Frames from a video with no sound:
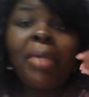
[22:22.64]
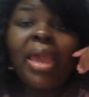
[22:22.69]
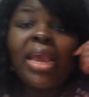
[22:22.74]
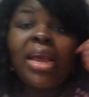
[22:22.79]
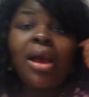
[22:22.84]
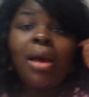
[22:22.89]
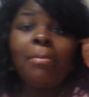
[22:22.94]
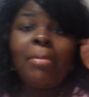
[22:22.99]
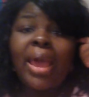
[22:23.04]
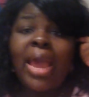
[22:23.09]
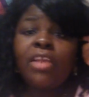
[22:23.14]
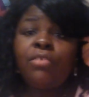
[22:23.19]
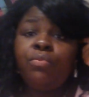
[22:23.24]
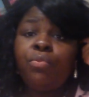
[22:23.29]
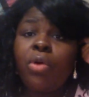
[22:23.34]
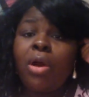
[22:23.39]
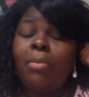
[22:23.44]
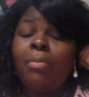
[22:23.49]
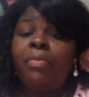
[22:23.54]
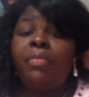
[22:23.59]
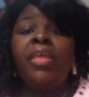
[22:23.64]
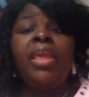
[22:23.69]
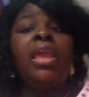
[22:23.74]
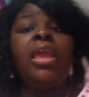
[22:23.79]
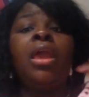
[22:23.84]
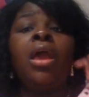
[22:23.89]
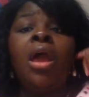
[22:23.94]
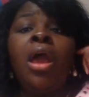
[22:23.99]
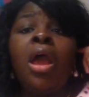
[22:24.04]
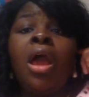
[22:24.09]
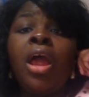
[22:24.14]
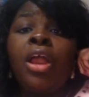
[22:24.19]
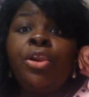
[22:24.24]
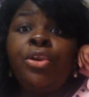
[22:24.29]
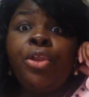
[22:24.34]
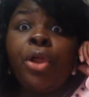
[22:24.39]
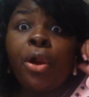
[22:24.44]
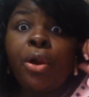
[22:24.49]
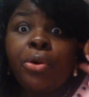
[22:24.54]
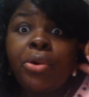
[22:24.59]
makeup bags from the
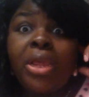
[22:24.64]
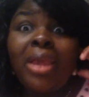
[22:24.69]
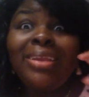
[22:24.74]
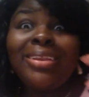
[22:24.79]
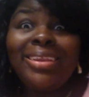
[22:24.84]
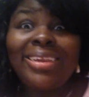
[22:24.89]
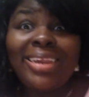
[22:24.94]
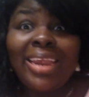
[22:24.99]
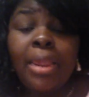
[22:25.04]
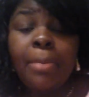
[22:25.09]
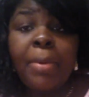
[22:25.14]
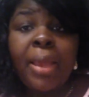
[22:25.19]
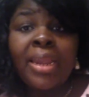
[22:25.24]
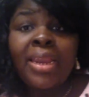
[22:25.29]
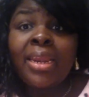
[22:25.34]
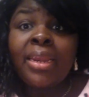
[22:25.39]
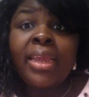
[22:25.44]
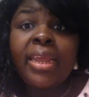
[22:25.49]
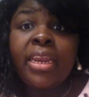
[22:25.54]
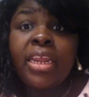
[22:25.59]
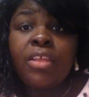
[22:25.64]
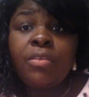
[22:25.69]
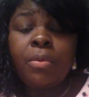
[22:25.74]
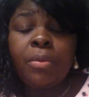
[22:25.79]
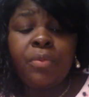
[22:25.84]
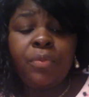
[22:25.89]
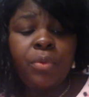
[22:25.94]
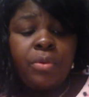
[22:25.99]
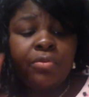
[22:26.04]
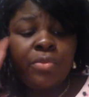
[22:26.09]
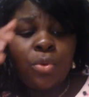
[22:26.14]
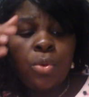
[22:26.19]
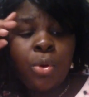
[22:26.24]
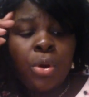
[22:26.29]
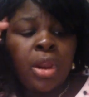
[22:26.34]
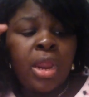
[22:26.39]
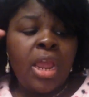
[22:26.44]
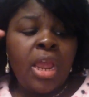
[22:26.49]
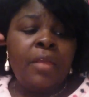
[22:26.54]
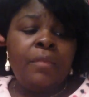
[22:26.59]
Dirt Cheap. I didn't get these from the thrift
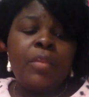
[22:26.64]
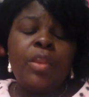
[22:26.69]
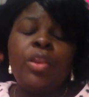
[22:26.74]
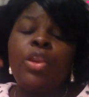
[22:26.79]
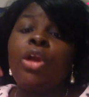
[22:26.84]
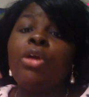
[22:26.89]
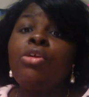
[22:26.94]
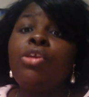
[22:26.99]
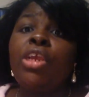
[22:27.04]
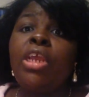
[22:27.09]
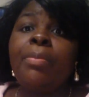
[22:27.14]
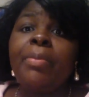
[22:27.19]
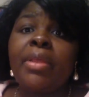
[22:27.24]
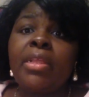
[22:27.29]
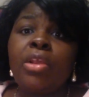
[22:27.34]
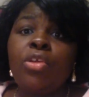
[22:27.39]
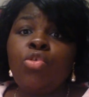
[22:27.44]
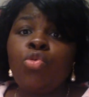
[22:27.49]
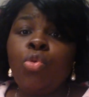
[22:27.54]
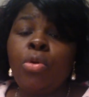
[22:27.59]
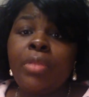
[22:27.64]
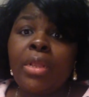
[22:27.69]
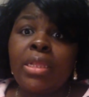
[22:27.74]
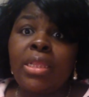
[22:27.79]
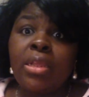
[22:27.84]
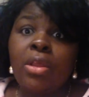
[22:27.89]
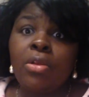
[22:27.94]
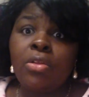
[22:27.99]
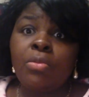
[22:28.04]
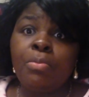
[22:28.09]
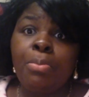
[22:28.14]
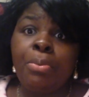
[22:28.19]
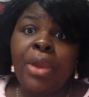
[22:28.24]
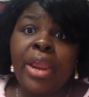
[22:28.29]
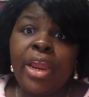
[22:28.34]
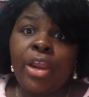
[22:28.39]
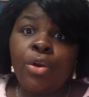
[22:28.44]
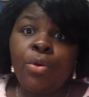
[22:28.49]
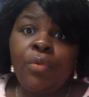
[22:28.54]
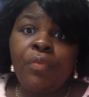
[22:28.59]
store. The Dirt Cheap is a store that sells
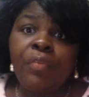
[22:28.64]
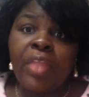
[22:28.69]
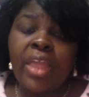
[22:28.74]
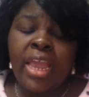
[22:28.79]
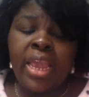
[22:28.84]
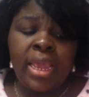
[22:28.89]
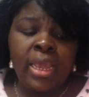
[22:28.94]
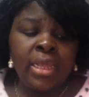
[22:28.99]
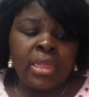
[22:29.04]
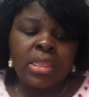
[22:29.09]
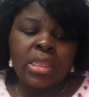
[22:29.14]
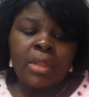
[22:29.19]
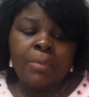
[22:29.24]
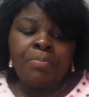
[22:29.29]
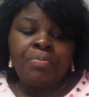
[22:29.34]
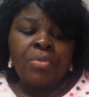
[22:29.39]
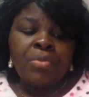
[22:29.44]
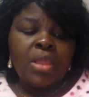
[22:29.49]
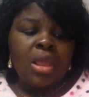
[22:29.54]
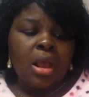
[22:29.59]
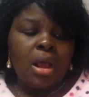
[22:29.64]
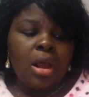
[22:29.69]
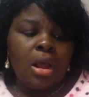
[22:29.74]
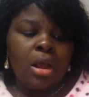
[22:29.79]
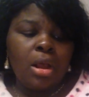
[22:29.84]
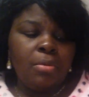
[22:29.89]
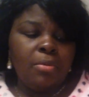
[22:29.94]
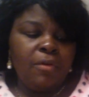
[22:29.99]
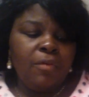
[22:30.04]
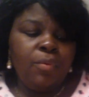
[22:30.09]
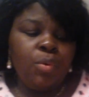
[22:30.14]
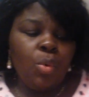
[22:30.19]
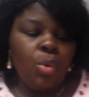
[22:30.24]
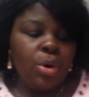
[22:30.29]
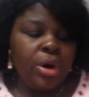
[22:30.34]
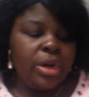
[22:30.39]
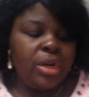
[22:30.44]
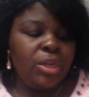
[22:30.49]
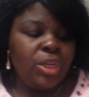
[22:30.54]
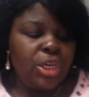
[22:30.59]
brand new things um,
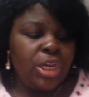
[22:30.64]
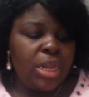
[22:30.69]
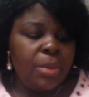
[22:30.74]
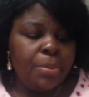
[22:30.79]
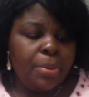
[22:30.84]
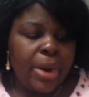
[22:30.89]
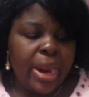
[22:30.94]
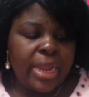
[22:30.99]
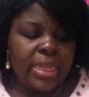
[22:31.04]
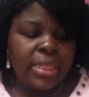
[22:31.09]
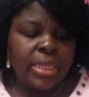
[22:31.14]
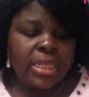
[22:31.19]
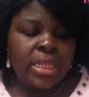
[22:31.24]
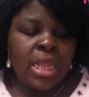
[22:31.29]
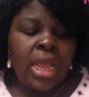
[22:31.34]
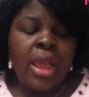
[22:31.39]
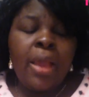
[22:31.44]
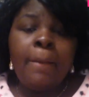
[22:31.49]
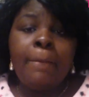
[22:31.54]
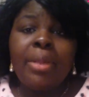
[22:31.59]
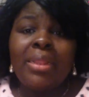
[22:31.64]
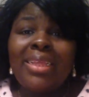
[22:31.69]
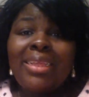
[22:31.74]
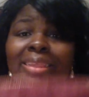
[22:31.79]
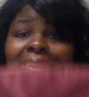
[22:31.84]
for cheap prices. But